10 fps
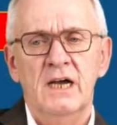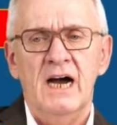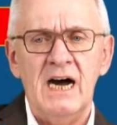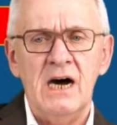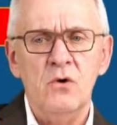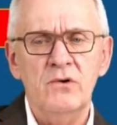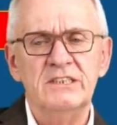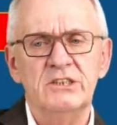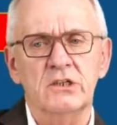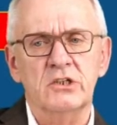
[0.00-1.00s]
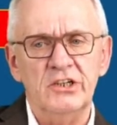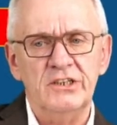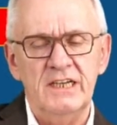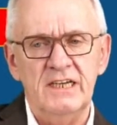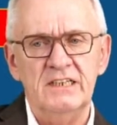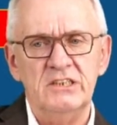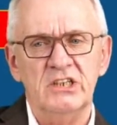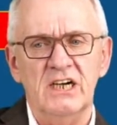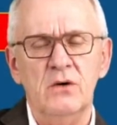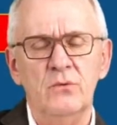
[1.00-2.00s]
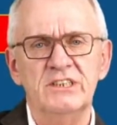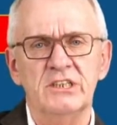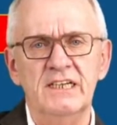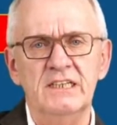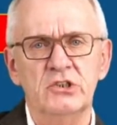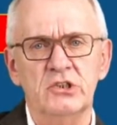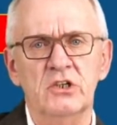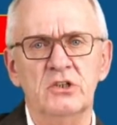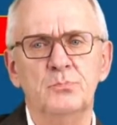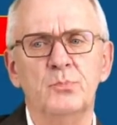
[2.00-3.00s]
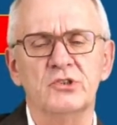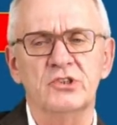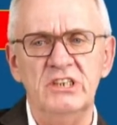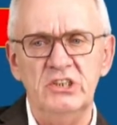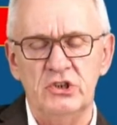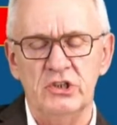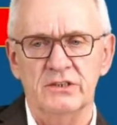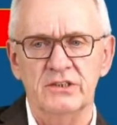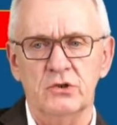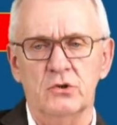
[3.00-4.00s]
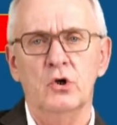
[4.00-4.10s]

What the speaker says: How is a cutting edge, how is an insert positioned